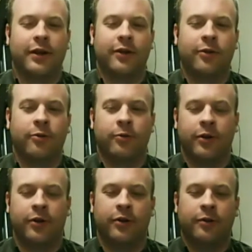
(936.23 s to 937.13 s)

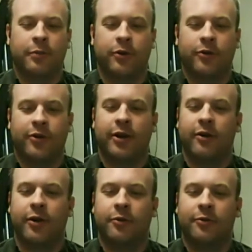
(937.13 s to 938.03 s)
You can put
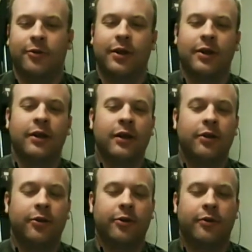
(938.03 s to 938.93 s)
secure notes in it.
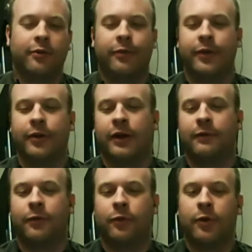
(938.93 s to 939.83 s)
You can fill
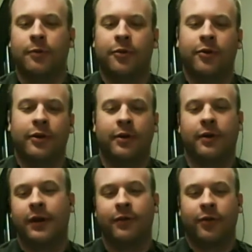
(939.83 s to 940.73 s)
out forms. You can
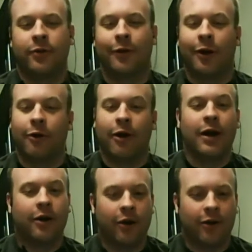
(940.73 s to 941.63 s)
even store your
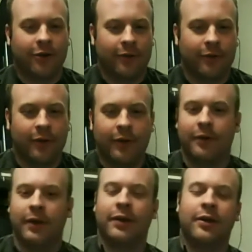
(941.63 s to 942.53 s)
credit cards in
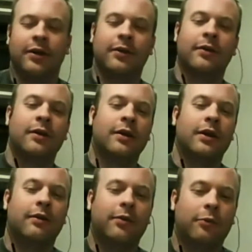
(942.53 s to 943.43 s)
it
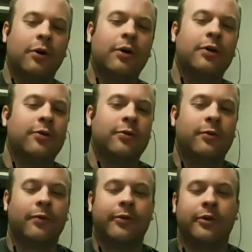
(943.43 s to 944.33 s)
if you want to
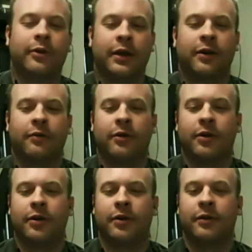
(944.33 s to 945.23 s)
for filling
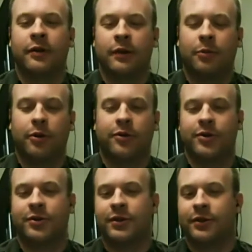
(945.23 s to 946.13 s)
out
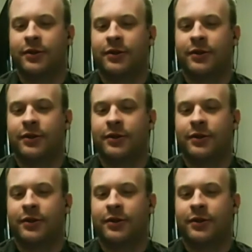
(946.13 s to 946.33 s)
purchases.